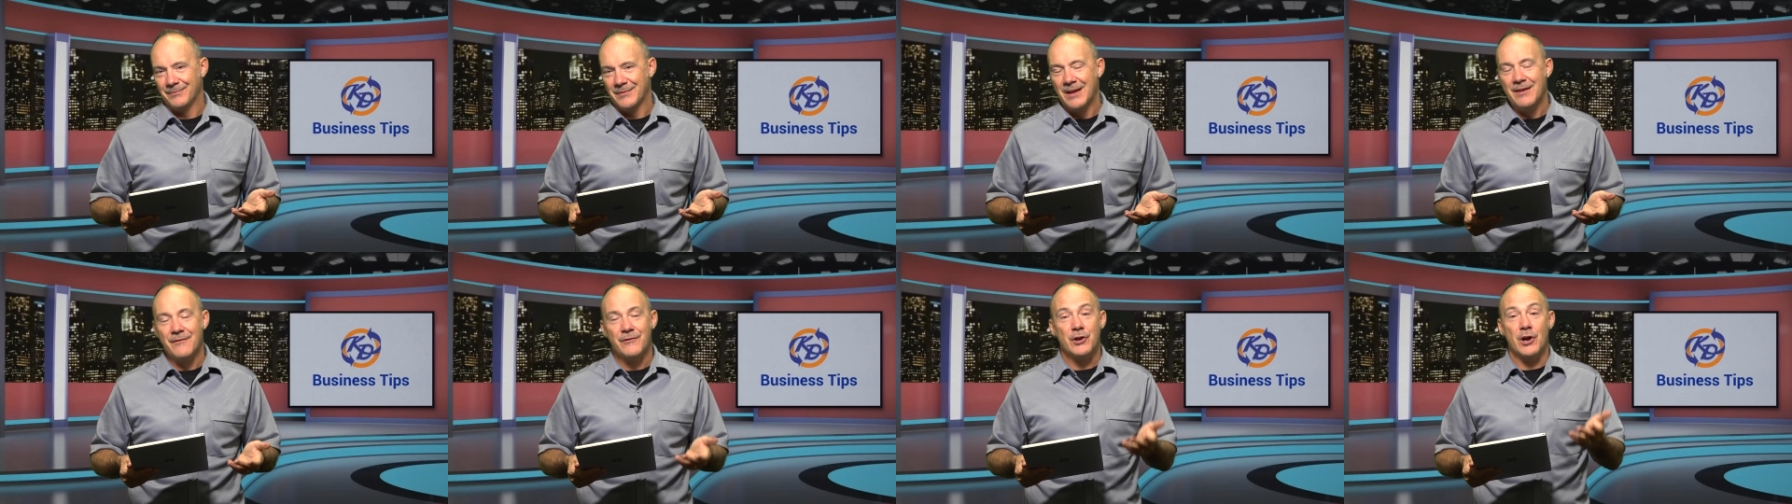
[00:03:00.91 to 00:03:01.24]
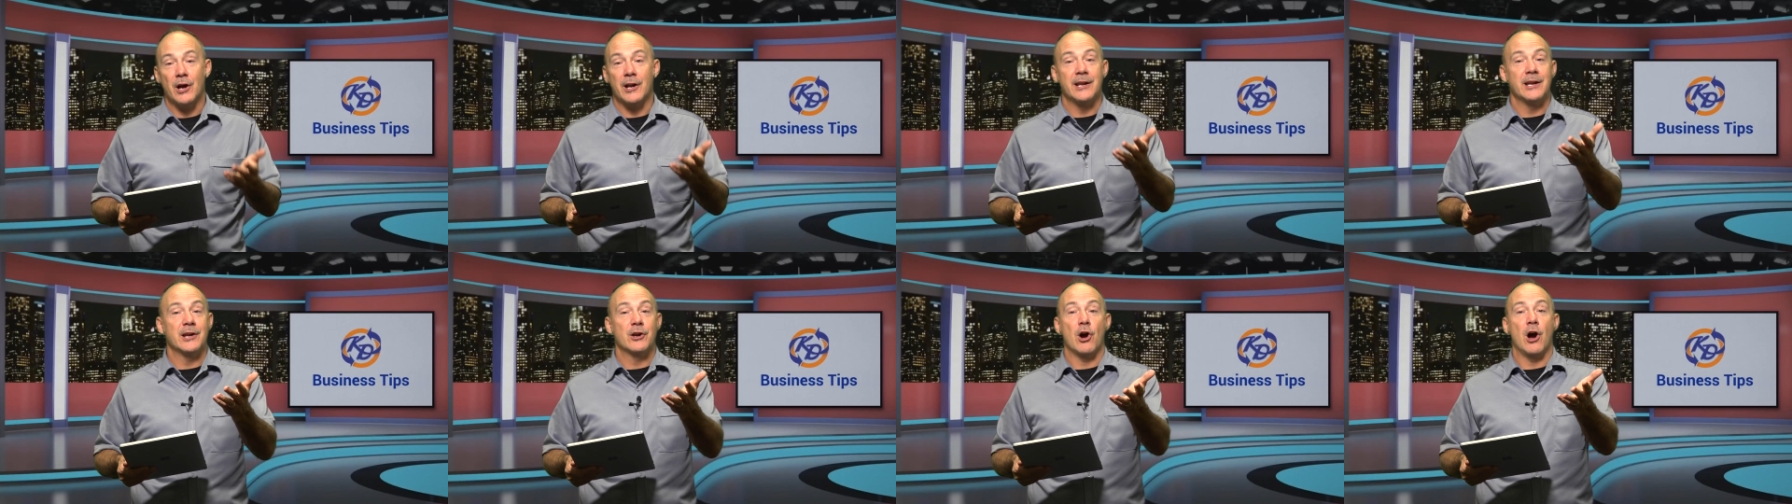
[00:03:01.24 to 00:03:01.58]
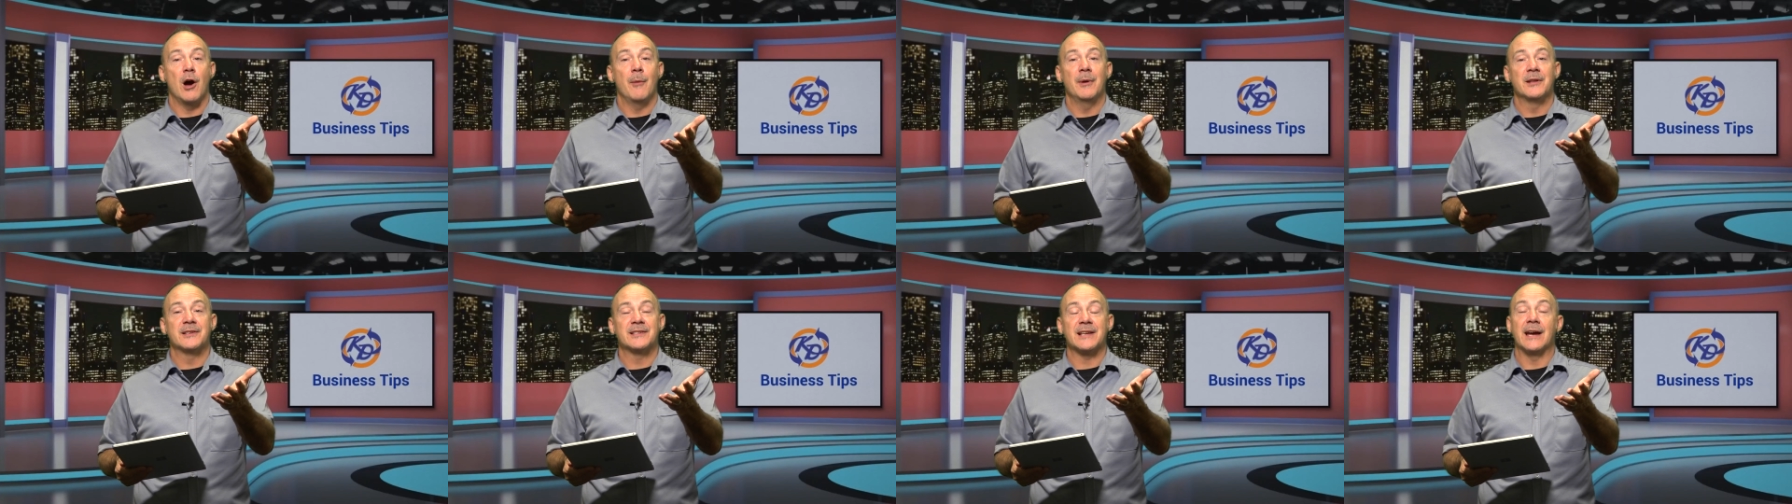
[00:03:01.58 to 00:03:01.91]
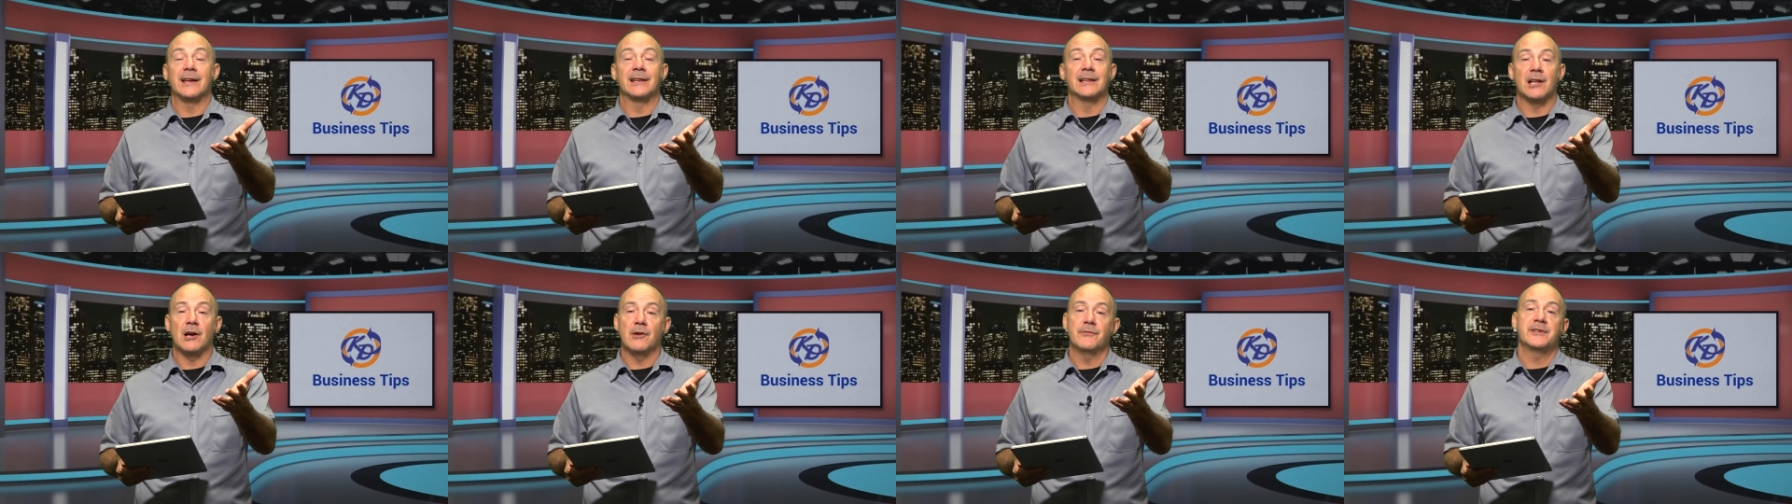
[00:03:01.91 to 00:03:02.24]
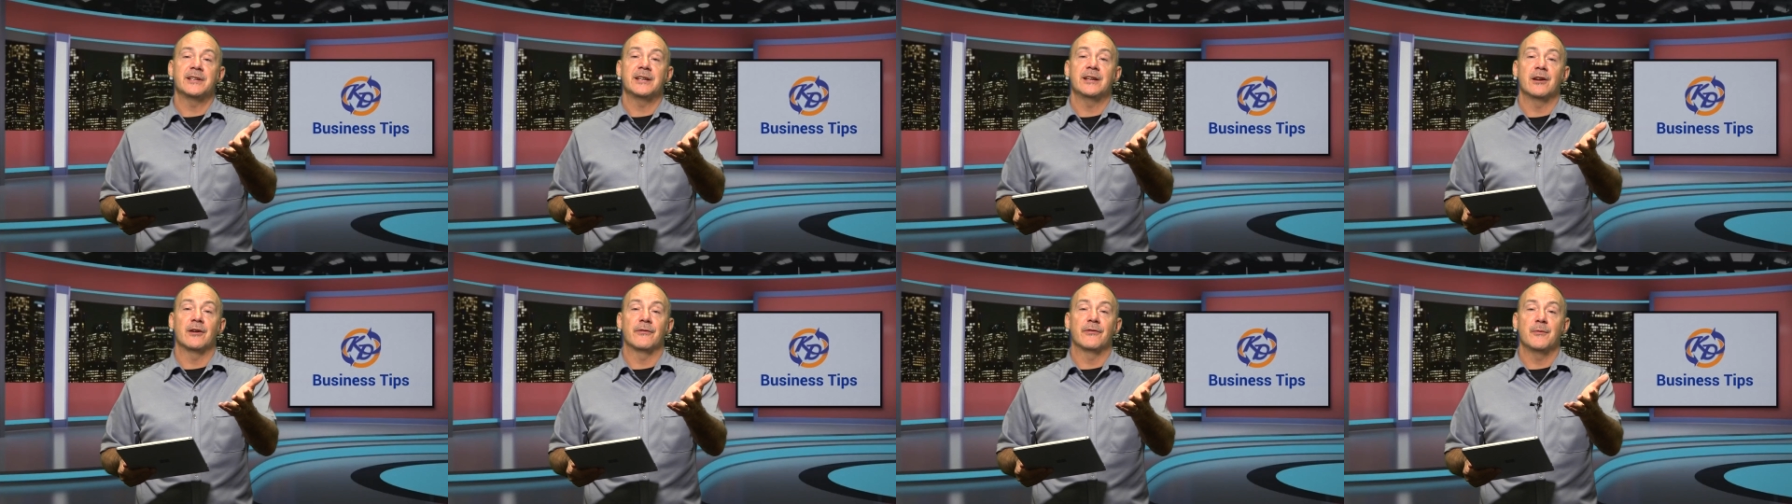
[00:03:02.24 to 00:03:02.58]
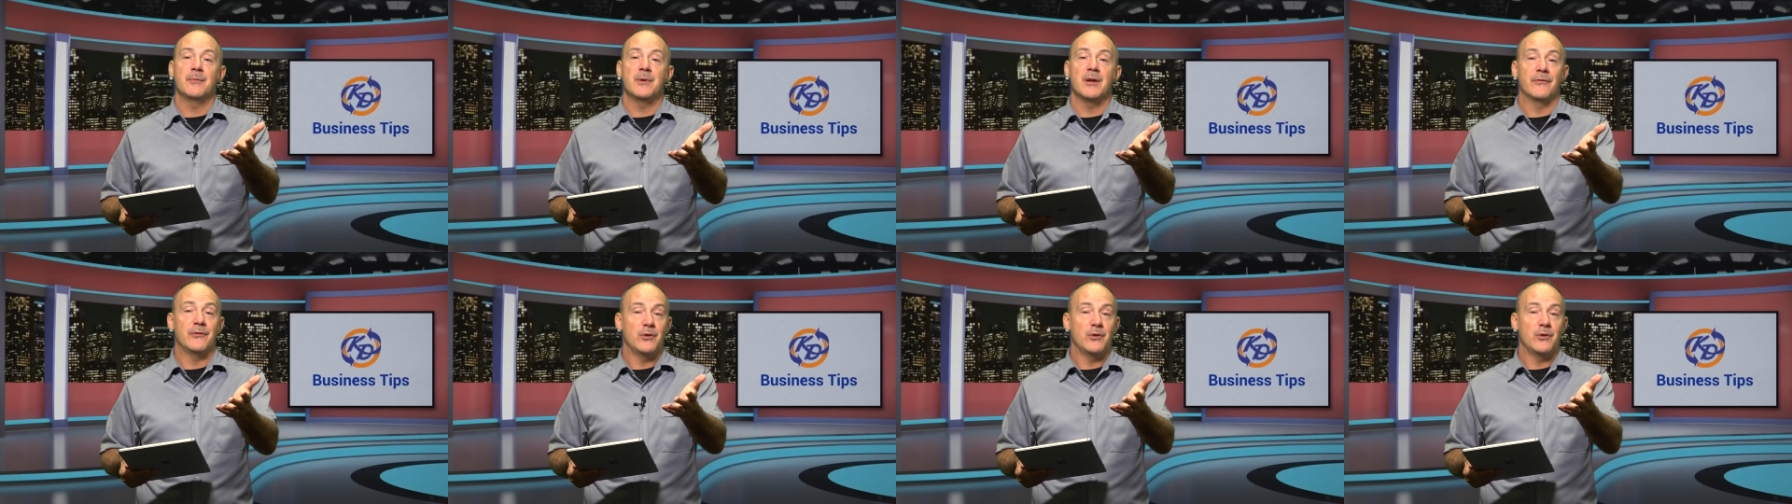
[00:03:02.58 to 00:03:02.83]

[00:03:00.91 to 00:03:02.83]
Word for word: If you got any comments, I'd love to hear from you.